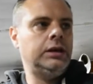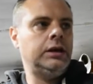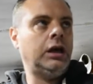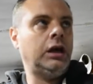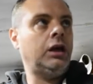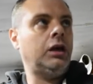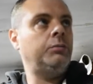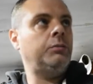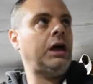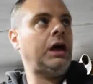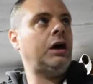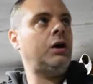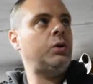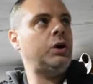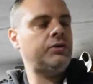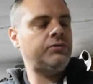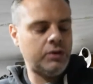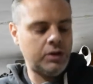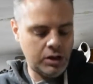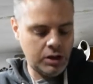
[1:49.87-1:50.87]
Um,
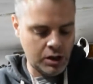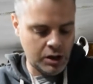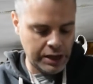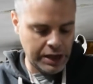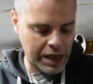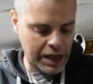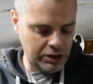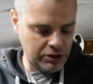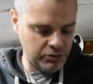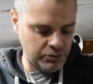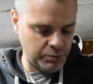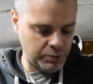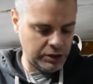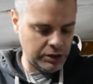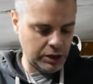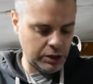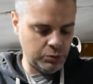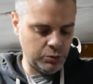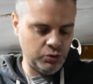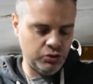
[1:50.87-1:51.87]
however, I have been
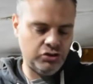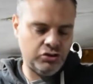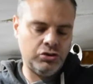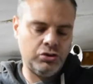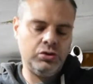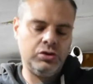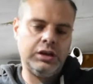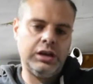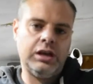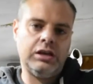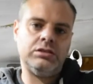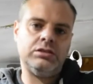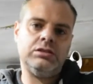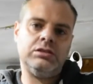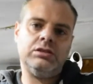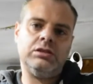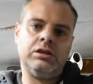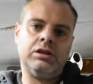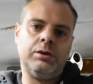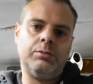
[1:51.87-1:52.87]
able to
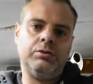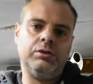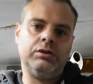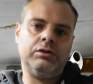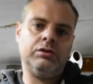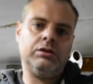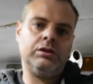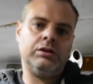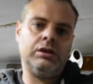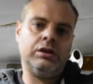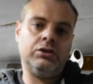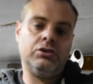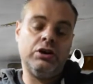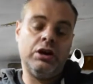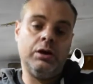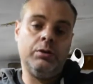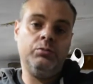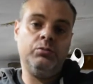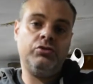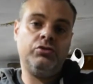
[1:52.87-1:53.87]
get a couple of
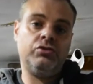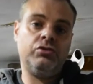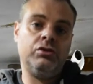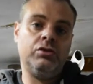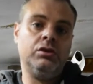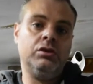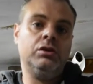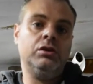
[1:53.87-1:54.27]
kilograms